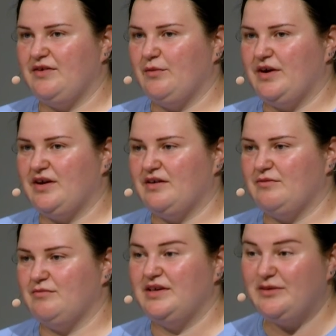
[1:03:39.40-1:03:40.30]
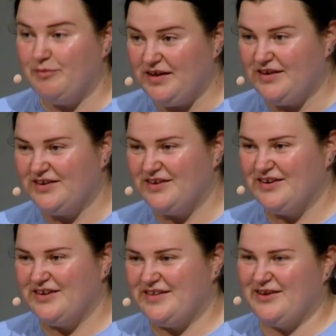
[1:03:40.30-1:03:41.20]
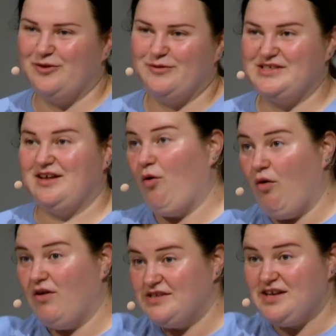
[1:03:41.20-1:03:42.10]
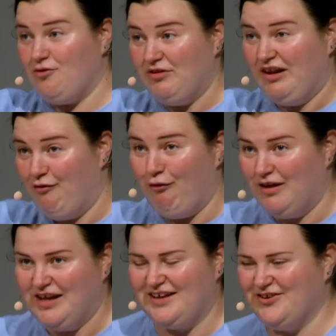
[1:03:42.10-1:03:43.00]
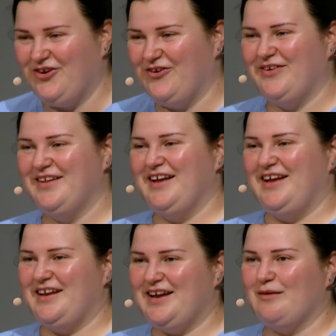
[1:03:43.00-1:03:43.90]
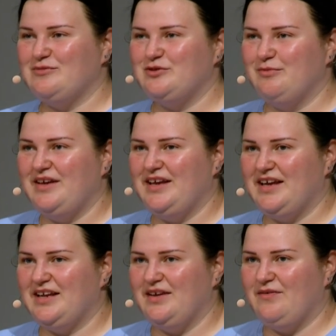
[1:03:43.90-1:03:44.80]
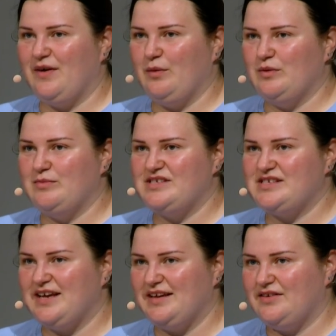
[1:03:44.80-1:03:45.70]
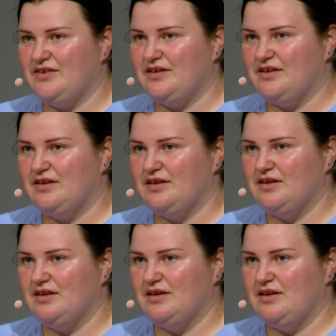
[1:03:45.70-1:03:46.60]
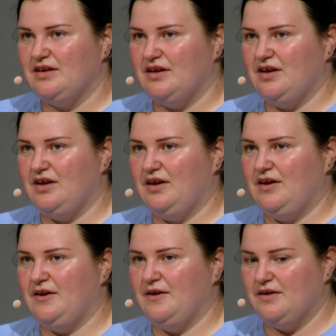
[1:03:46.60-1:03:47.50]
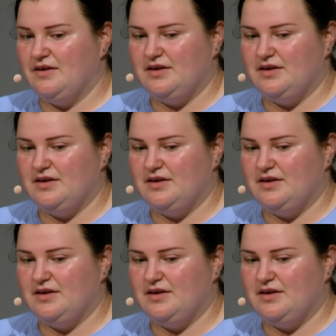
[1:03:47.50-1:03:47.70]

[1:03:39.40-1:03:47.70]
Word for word: everywhere meet me. They always like, oh, it's Alona, Alona, you know, and come to me. And if I will be sad, uh,